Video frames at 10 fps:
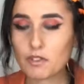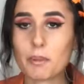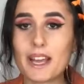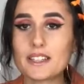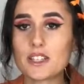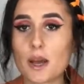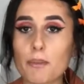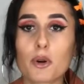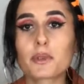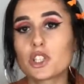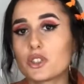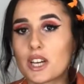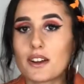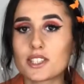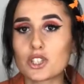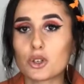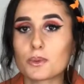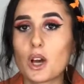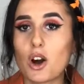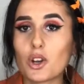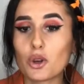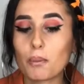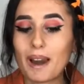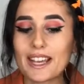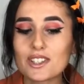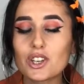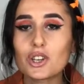for blazers, I promise you charity shops are your place to